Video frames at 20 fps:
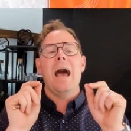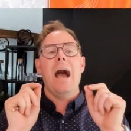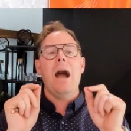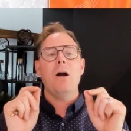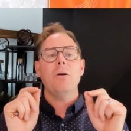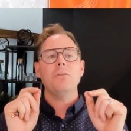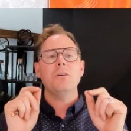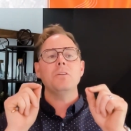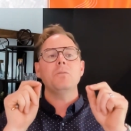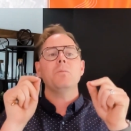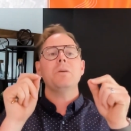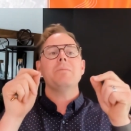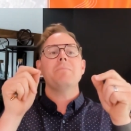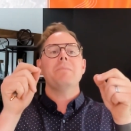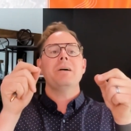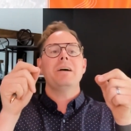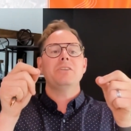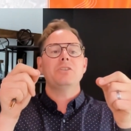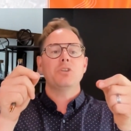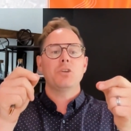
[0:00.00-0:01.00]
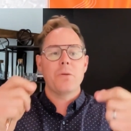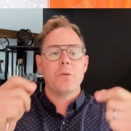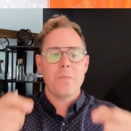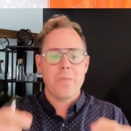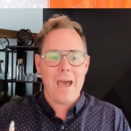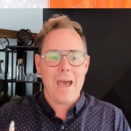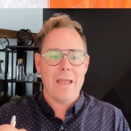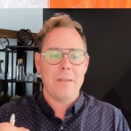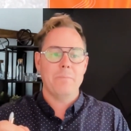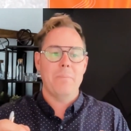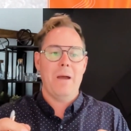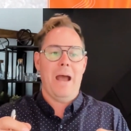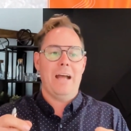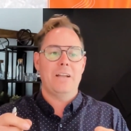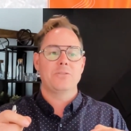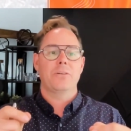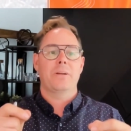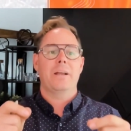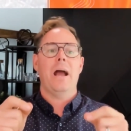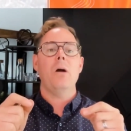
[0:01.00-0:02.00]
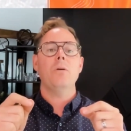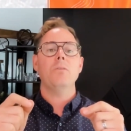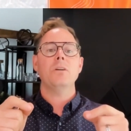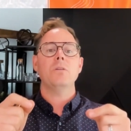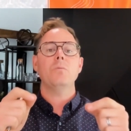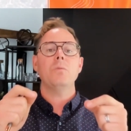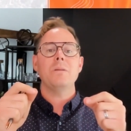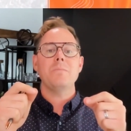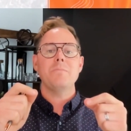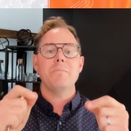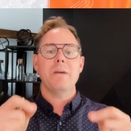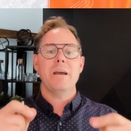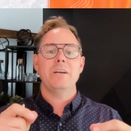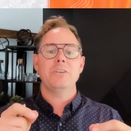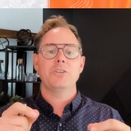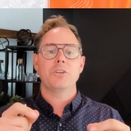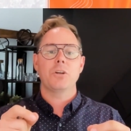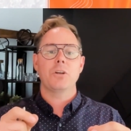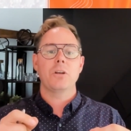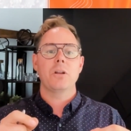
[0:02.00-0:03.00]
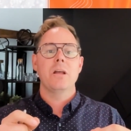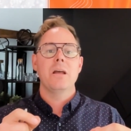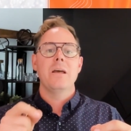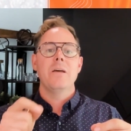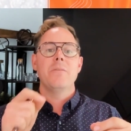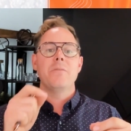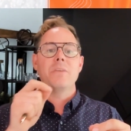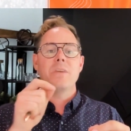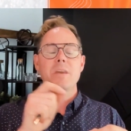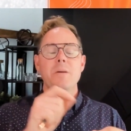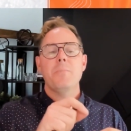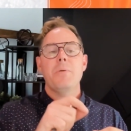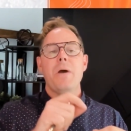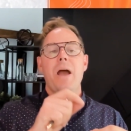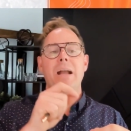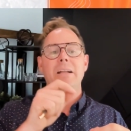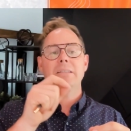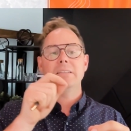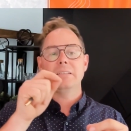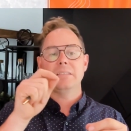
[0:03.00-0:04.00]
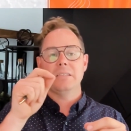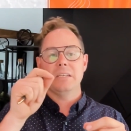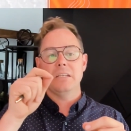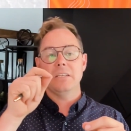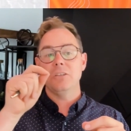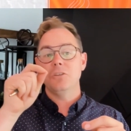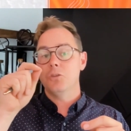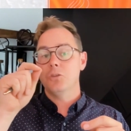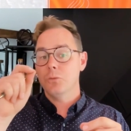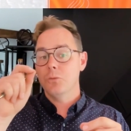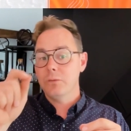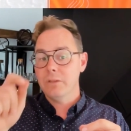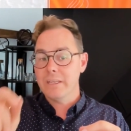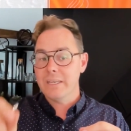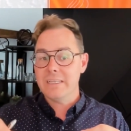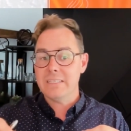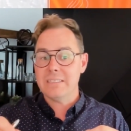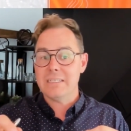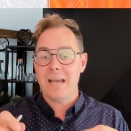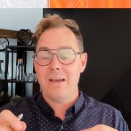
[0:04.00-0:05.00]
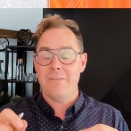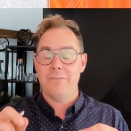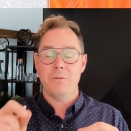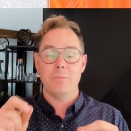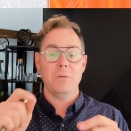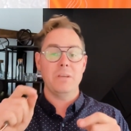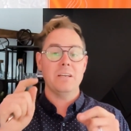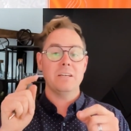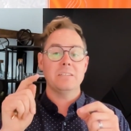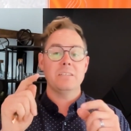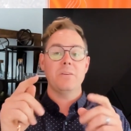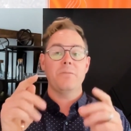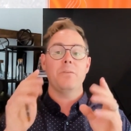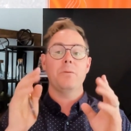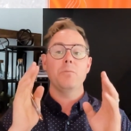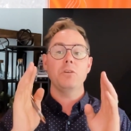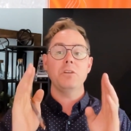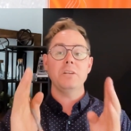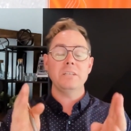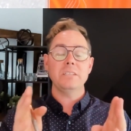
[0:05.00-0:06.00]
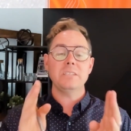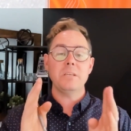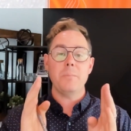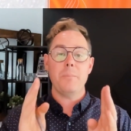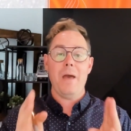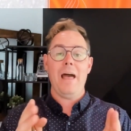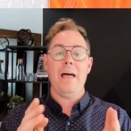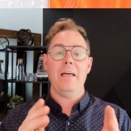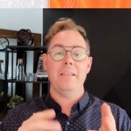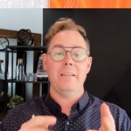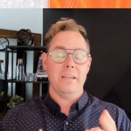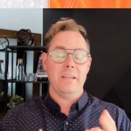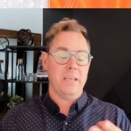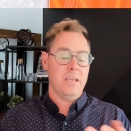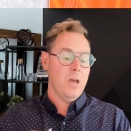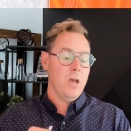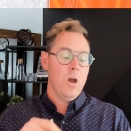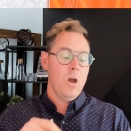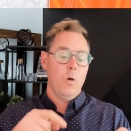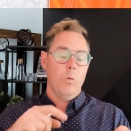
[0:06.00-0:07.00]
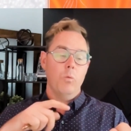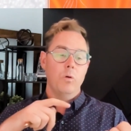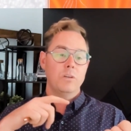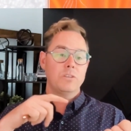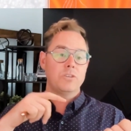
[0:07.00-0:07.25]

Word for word: How can we measure that, Patrick? How can we measure the impact the city truly is having? Because if a municipality was